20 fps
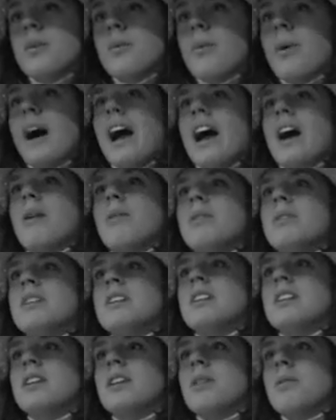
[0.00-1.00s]
Wow,
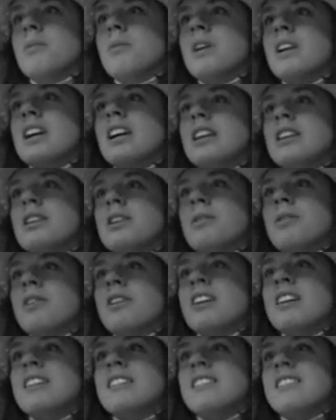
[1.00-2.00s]
what a
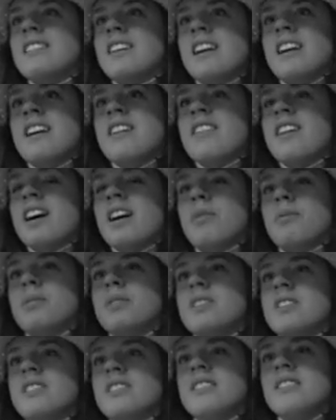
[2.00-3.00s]
glorious day that
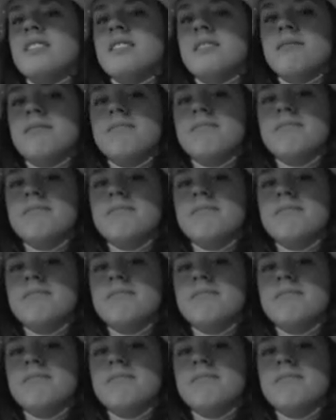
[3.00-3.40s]
was.